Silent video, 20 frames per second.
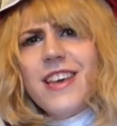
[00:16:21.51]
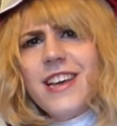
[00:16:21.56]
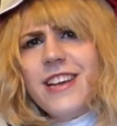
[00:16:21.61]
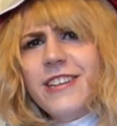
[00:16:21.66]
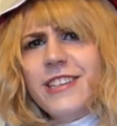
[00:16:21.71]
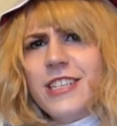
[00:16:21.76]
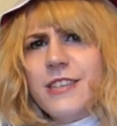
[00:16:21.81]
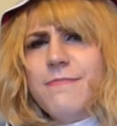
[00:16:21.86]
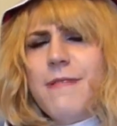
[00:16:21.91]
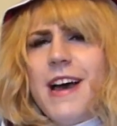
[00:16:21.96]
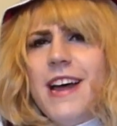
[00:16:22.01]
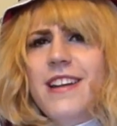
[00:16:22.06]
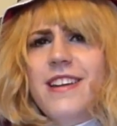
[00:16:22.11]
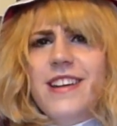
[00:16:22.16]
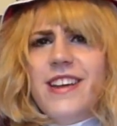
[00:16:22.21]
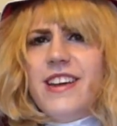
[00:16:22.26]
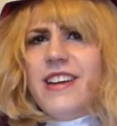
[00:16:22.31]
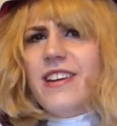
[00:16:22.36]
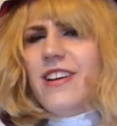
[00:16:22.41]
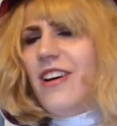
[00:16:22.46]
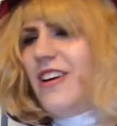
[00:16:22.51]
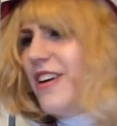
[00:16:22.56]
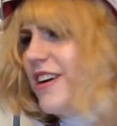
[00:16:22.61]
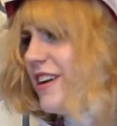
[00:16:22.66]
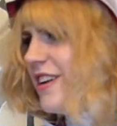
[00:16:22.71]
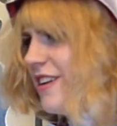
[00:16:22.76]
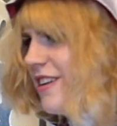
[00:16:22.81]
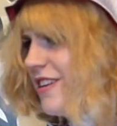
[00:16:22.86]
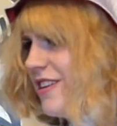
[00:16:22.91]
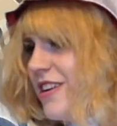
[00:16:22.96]
thing, depending
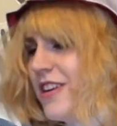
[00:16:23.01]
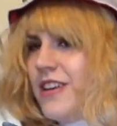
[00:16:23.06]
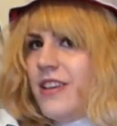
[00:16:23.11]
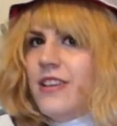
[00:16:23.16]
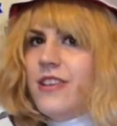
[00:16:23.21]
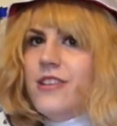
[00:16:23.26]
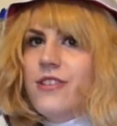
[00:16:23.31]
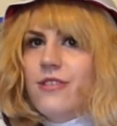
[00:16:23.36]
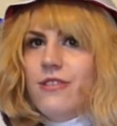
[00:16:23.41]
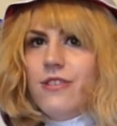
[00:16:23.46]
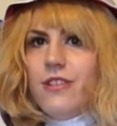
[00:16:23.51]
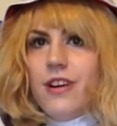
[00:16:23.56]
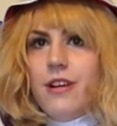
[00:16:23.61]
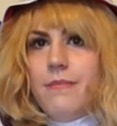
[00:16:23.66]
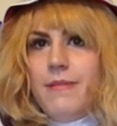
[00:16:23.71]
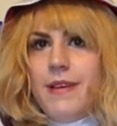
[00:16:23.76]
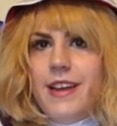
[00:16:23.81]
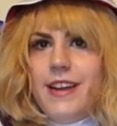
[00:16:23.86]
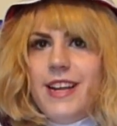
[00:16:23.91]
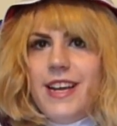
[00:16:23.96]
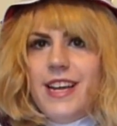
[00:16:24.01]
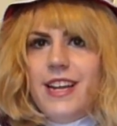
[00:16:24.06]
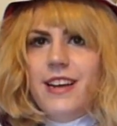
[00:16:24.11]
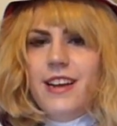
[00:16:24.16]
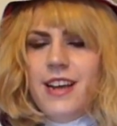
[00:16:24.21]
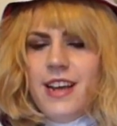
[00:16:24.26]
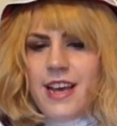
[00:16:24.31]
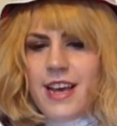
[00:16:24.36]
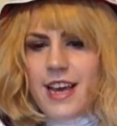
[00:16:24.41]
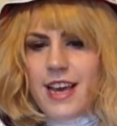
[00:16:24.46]
on your opinion,